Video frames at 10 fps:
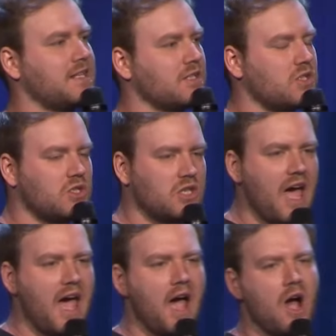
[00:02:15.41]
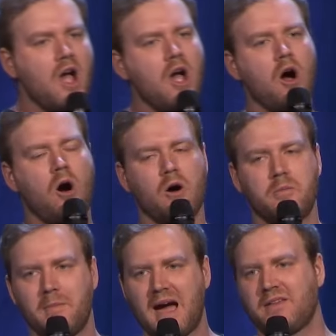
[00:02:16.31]
to share
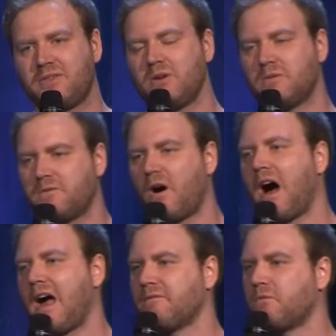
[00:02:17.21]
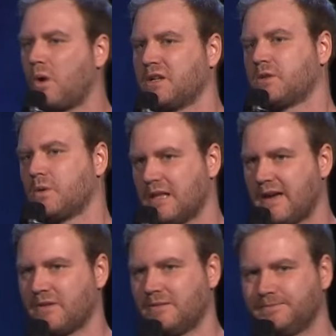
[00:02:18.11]
on Matthew 5, 1 to
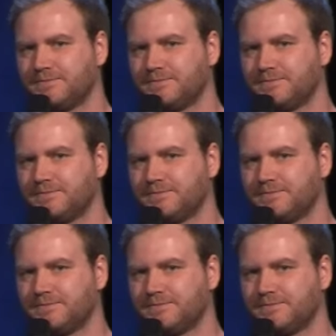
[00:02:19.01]
11.